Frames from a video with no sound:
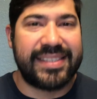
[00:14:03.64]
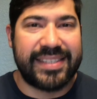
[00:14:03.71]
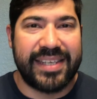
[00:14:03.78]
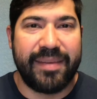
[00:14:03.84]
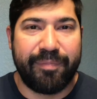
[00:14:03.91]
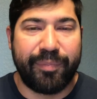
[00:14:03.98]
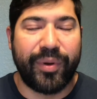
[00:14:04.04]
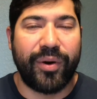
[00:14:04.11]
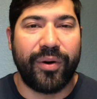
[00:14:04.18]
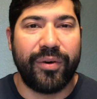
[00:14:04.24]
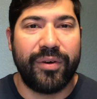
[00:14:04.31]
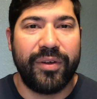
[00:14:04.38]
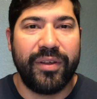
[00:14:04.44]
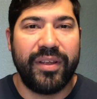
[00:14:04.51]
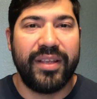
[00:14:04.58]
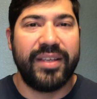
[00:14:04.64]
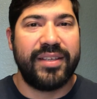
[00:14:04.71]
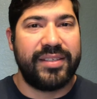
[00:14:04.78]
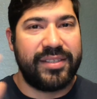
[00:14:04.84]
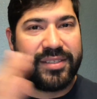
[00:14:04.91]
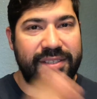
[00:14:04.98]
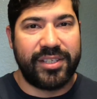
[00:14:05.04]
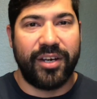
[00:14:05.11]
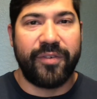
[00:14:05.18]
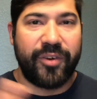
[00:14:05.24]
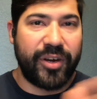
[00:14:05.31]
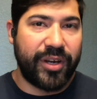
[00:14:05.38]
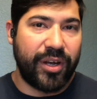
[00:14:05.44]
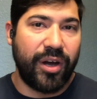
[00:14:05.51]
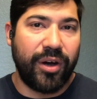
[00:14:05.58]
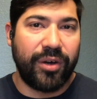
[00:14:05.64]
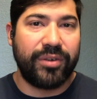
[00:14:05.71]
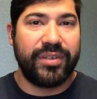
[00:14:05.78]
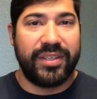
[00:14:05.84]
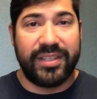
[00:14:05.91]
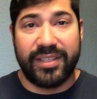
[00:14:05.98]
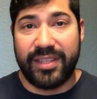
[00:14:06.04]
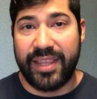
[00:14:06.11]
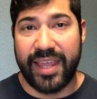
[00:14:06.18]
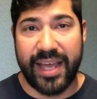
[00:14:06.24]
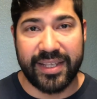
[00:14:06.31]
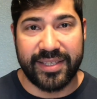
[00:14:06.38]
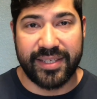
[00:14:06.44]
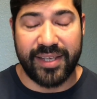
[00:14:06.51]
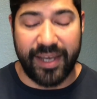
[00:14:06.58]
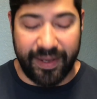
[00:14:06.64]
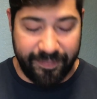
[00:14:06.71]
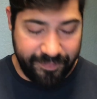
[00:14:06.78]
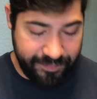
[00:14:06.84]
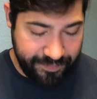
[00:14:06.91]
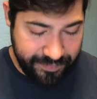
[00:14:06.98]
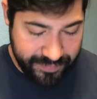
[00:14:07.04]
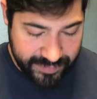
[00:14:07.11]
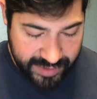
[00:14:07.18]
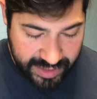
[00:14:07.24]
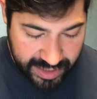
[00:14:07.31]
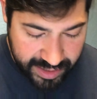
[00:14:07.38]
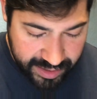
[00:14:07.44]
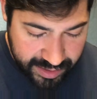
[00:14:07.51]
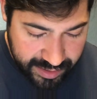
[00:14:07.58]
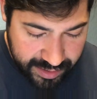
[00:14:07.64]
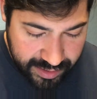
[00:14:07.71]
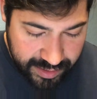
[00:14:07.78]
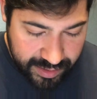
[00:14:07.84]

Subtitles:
simple. Silver and gold, that's it. Okay.